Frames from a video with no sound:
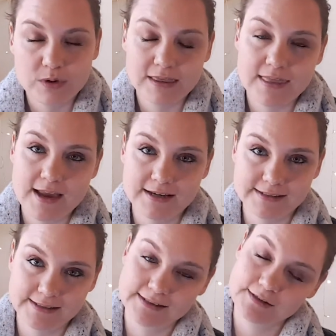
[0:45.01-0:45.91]
when
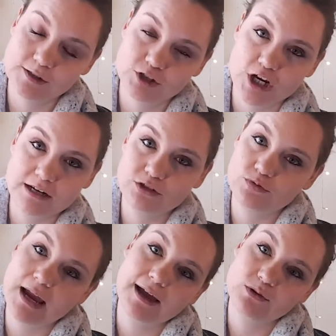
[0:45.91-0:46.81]
things change
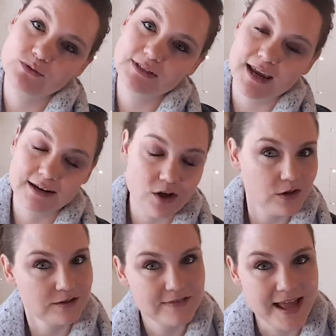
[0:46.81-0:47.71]
around and
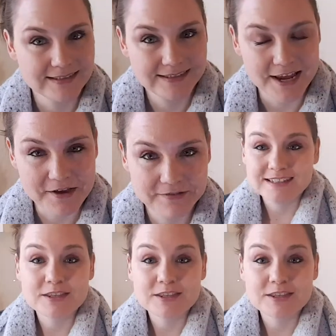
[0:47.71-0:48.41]
all of that stuff.